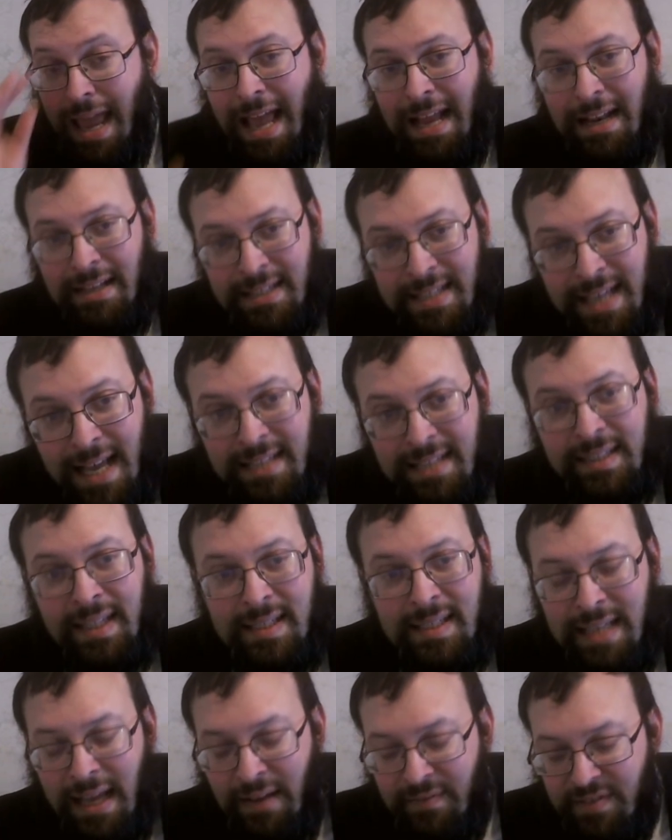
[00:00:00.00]
And says the
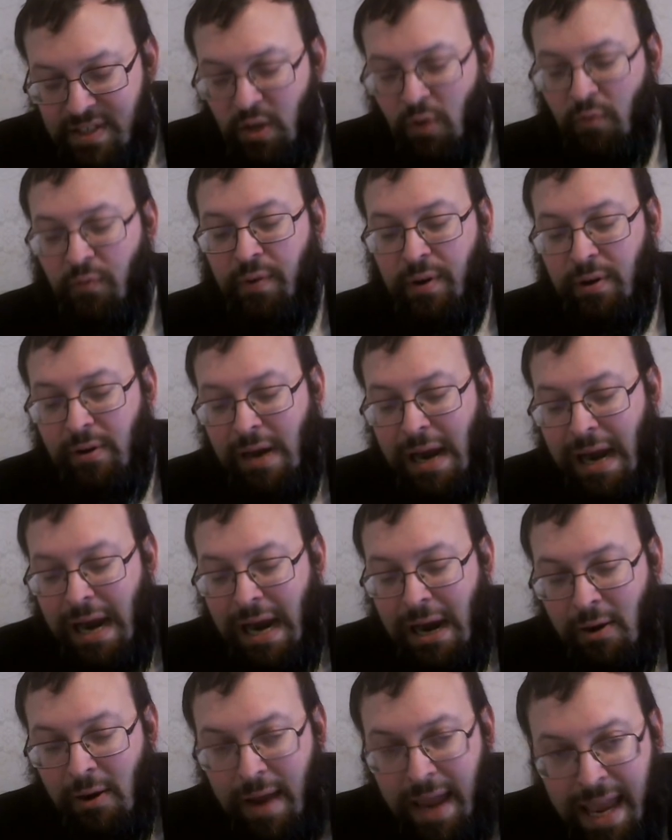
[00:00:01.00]
Ksav Sofer,
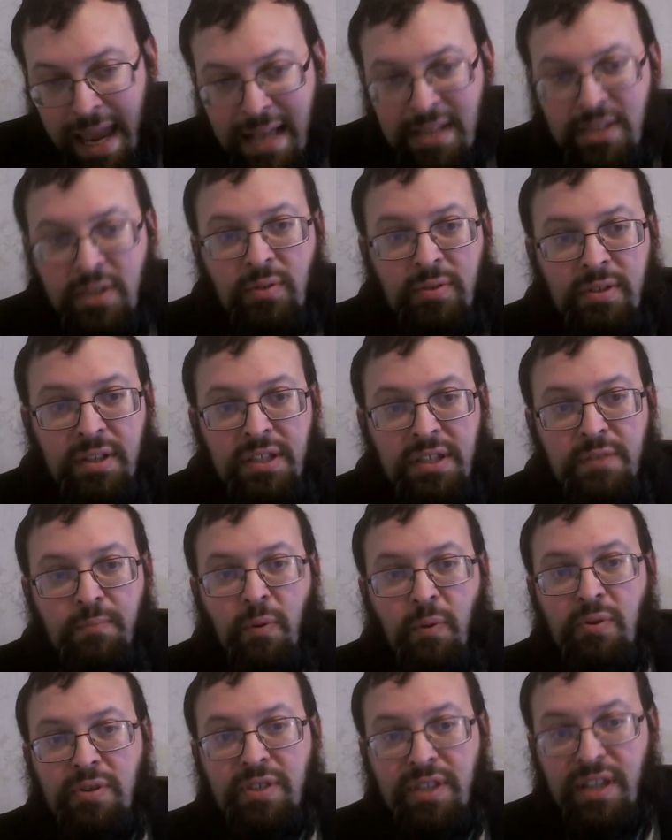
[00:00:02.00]
our answer to this
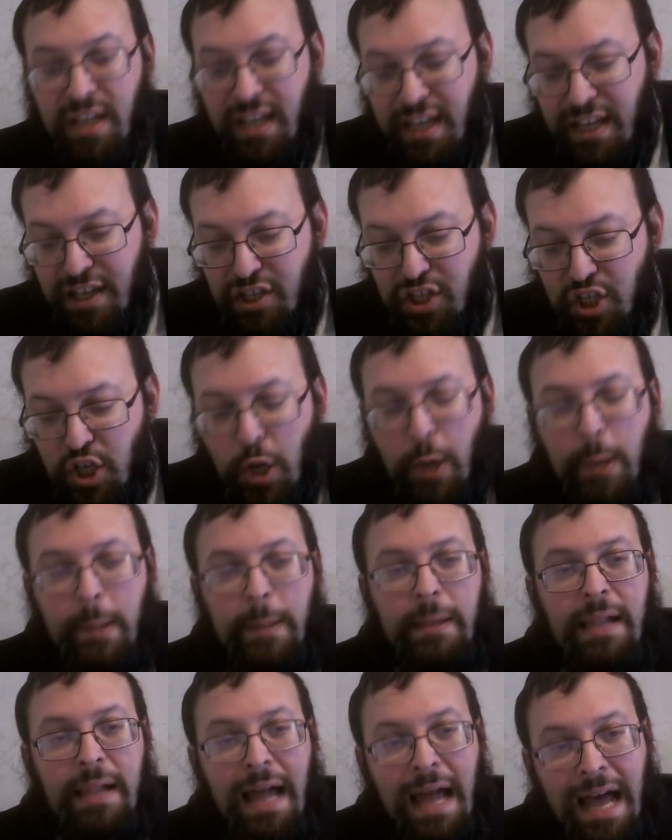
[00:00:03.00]
person is,
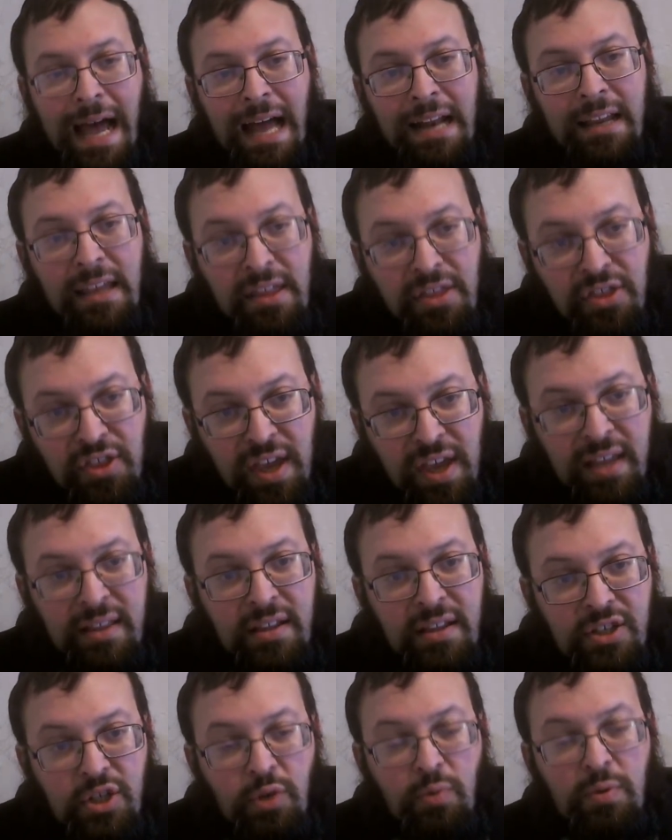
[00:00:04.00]
how do you think
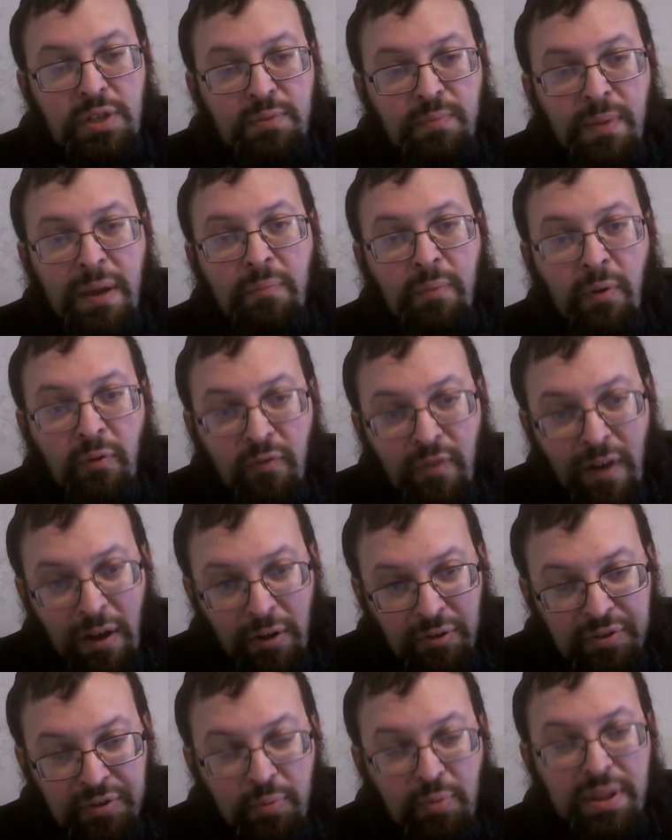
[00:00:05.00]
the Jewish people
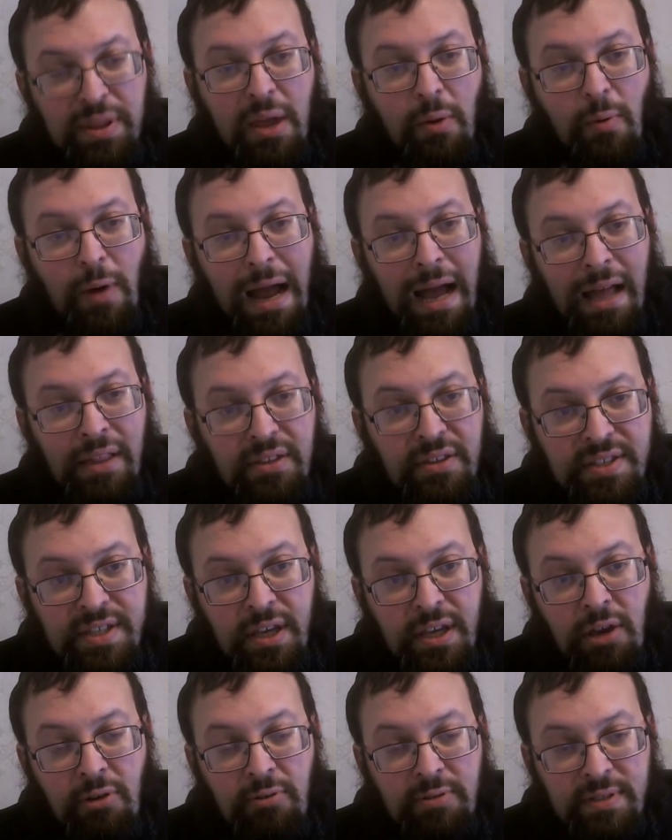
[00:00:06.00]
felt when they were on the
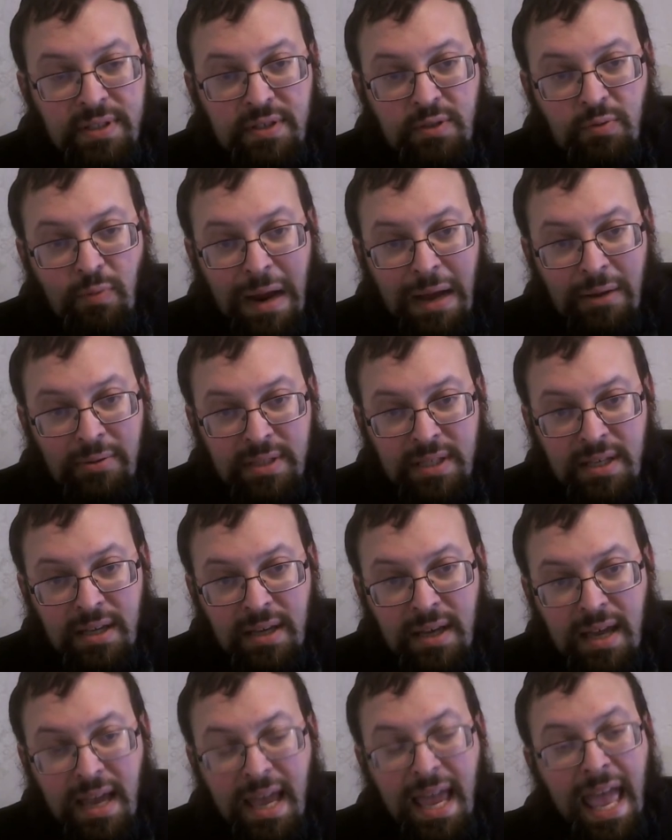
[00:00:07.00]
circuitous route?
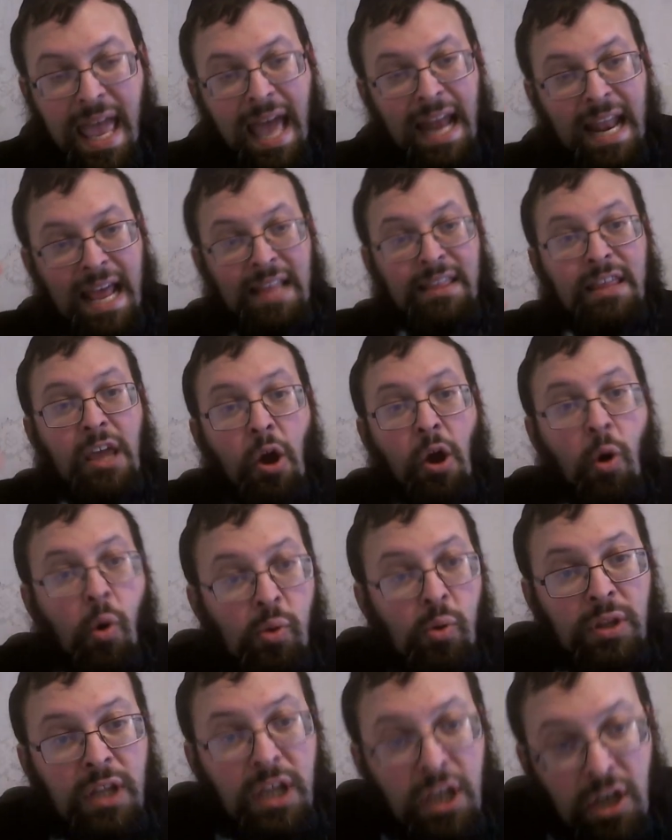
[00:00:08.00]
And had they
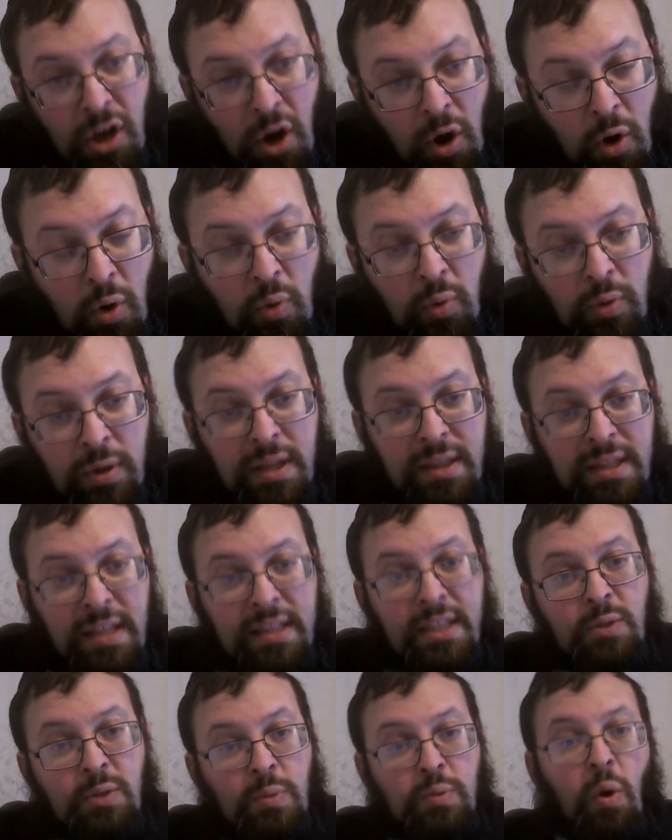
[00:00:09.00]
only known
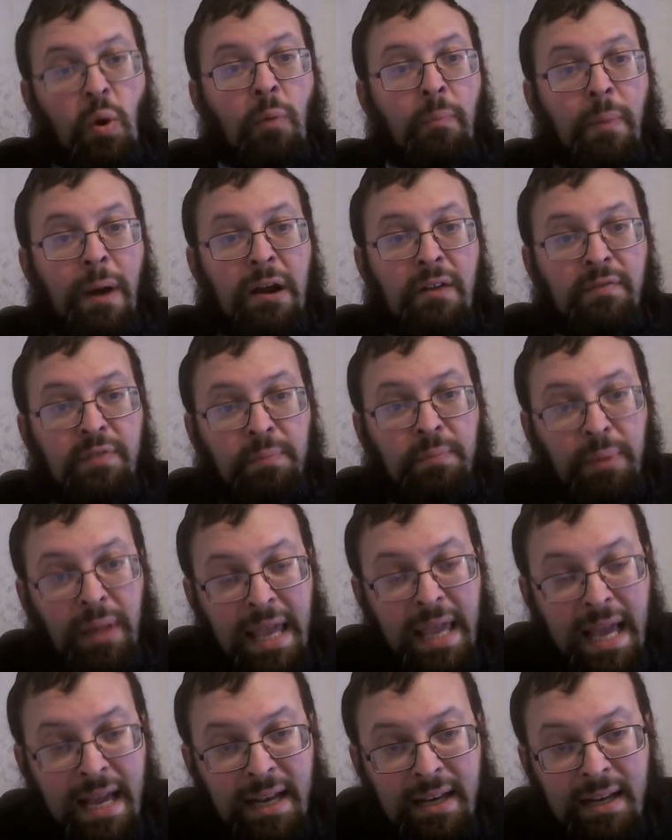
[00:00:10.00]
that this was all part of the
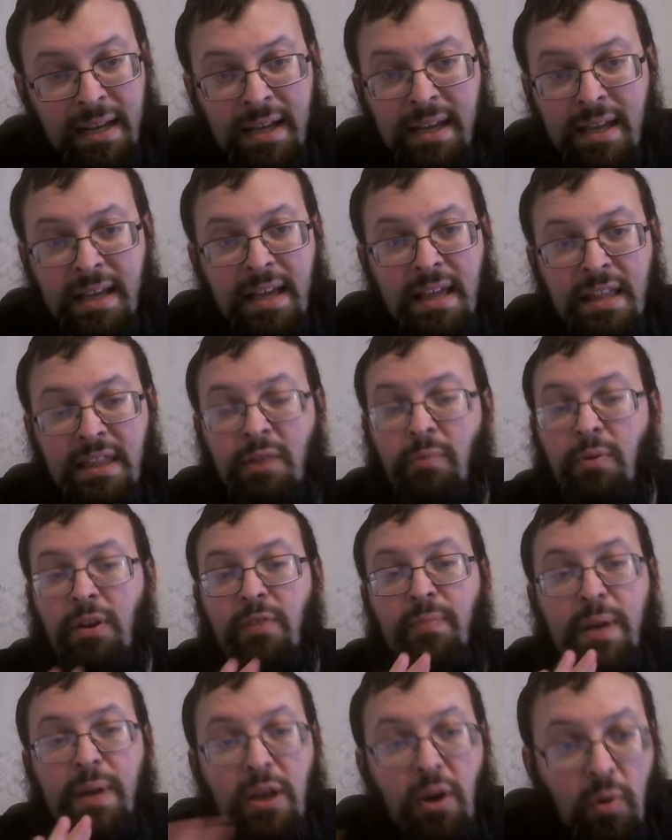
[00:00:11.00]
plan, there would
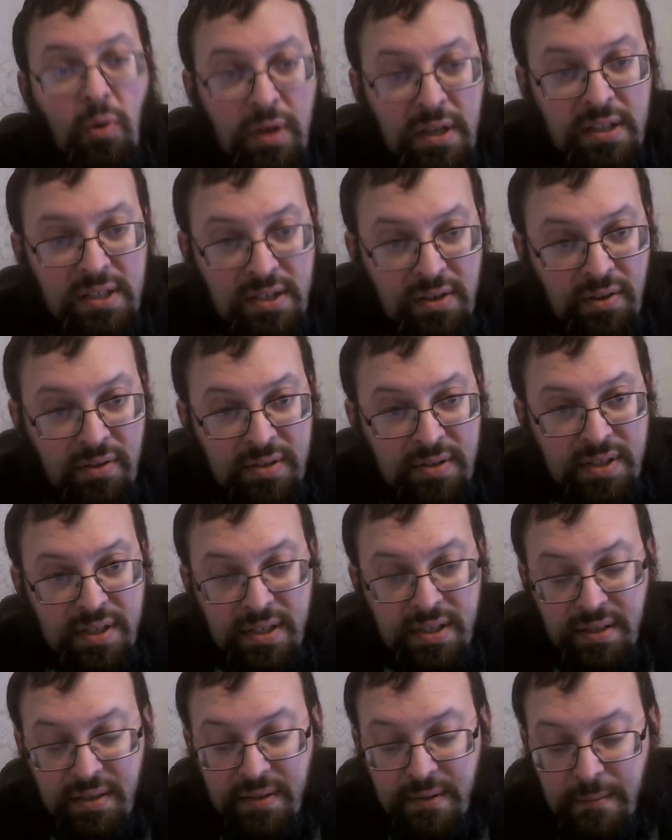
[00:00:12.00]
have been no
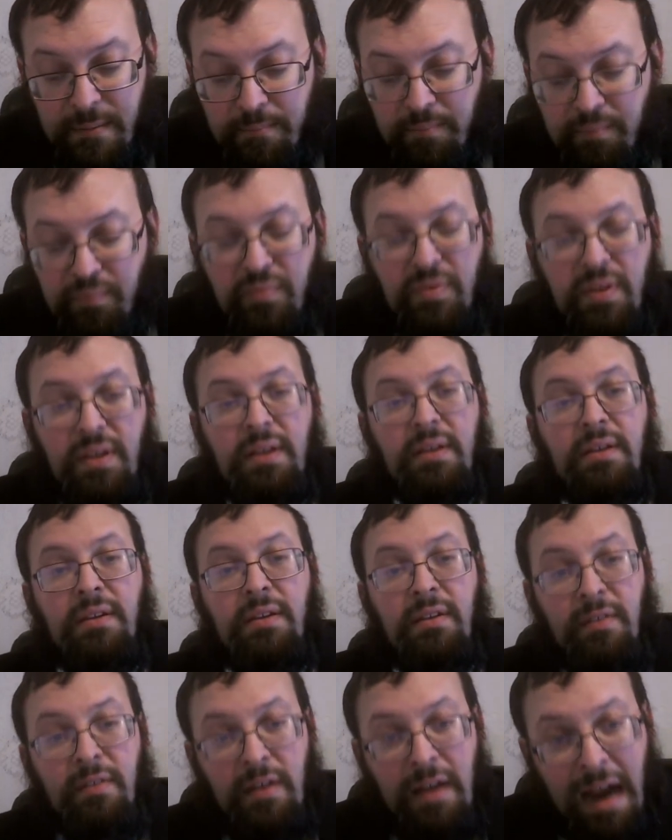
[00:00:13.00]
concerns.
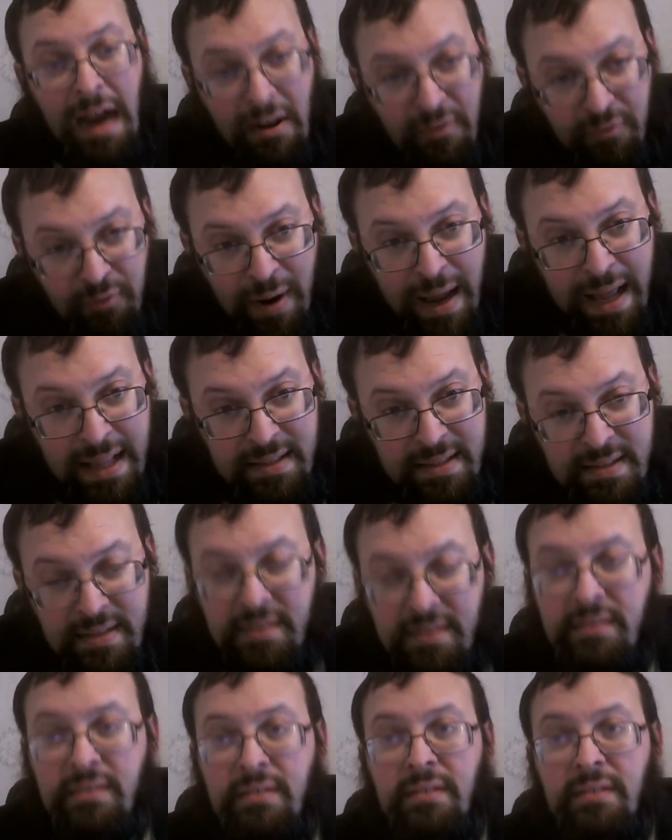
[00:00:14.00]
Our friend